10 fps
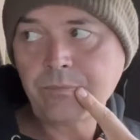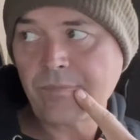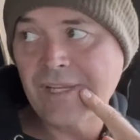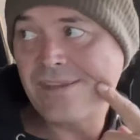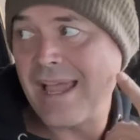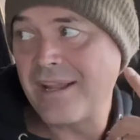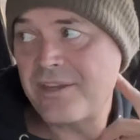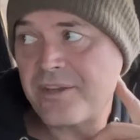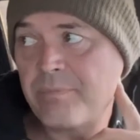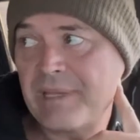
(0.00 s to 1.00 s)
is that it
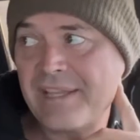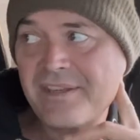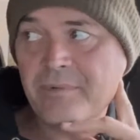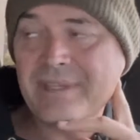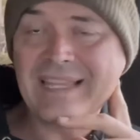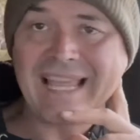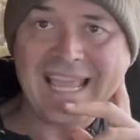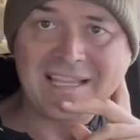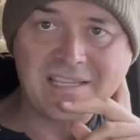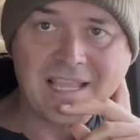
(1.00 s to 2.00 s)
just blends in with the
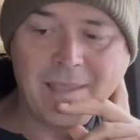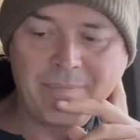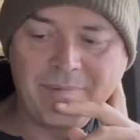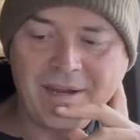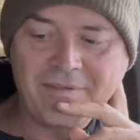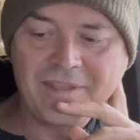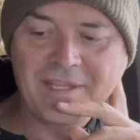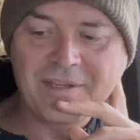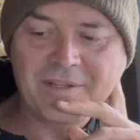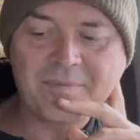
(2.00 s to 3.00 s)
landscape.
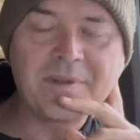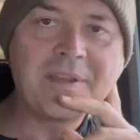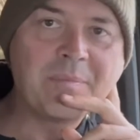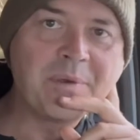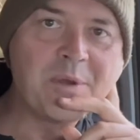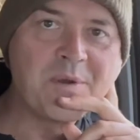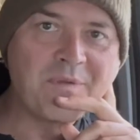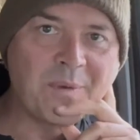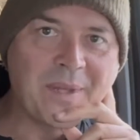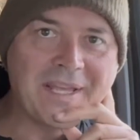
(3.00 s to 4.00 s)
Everything looks really
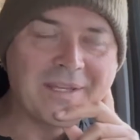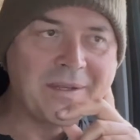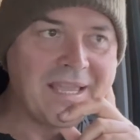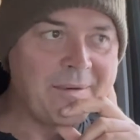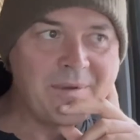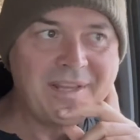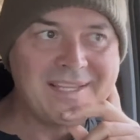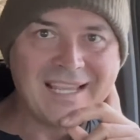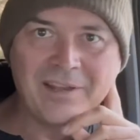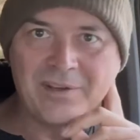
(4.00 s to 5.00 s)
beautiful. Like you can't really
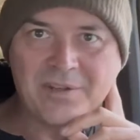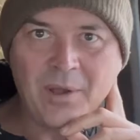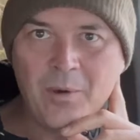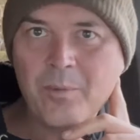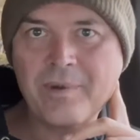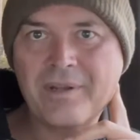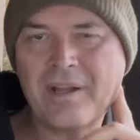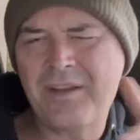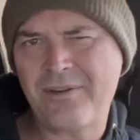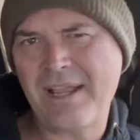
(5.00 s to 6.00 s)
tell there's a home, in
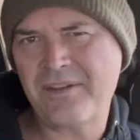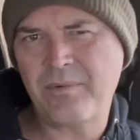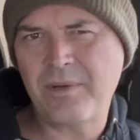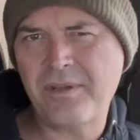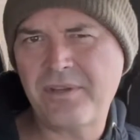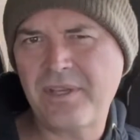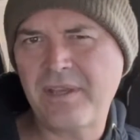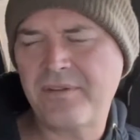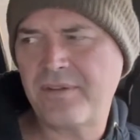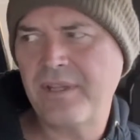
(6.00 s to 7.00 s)
contrast to where you
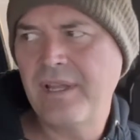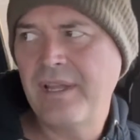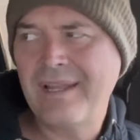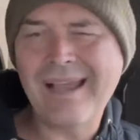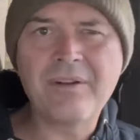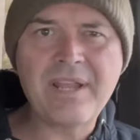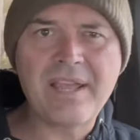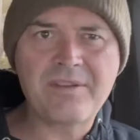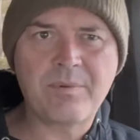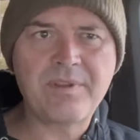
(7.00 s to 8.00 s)
see us
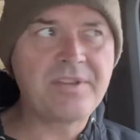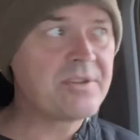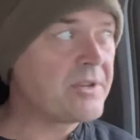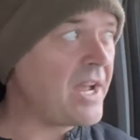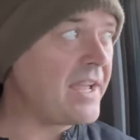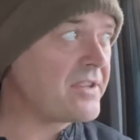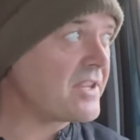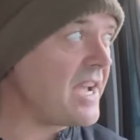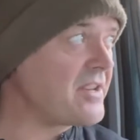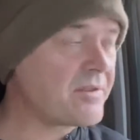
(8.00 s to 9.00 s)
nowadays, where these giant
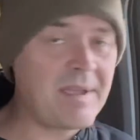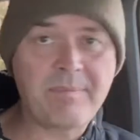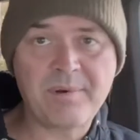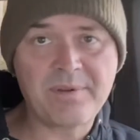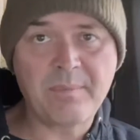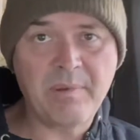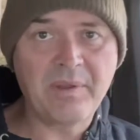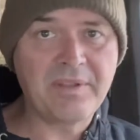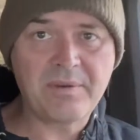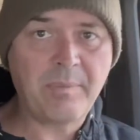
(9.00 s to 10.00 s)
skyscrapers or
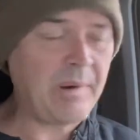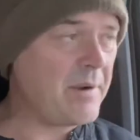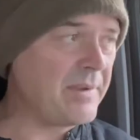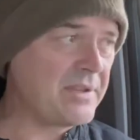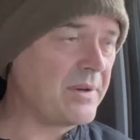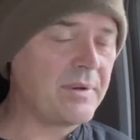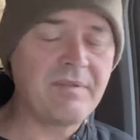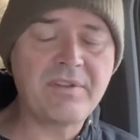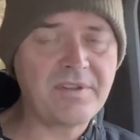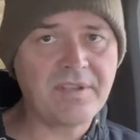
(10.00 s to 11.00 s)
buildings or apartments or
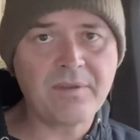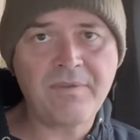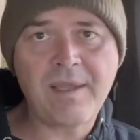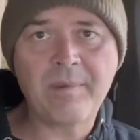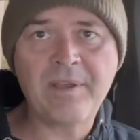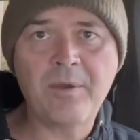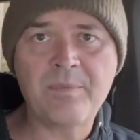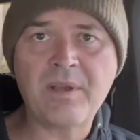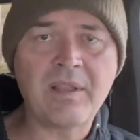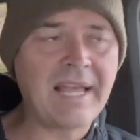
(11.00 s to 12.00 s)
even single family
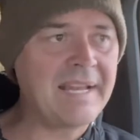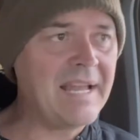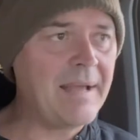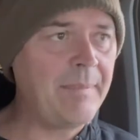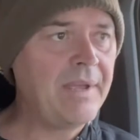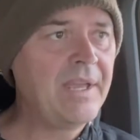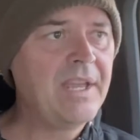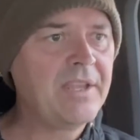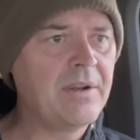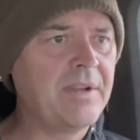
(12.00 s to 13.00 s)
homes all lined up.
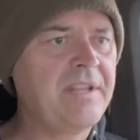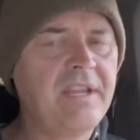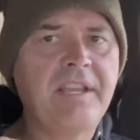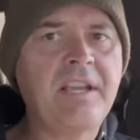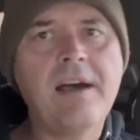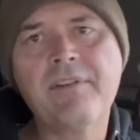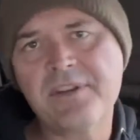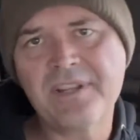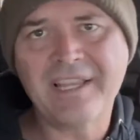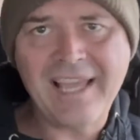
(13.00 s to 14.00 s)
It
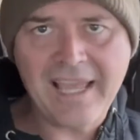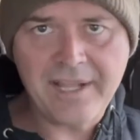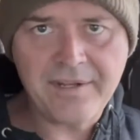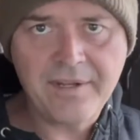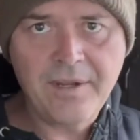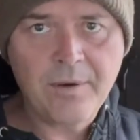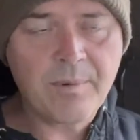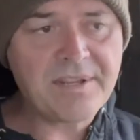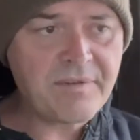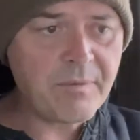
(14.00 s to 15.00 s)
covers the land.
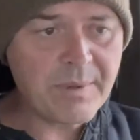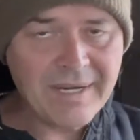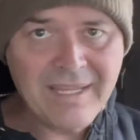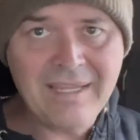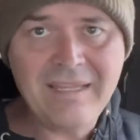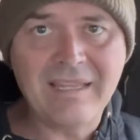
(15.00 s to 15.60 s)
Whereas if we were in the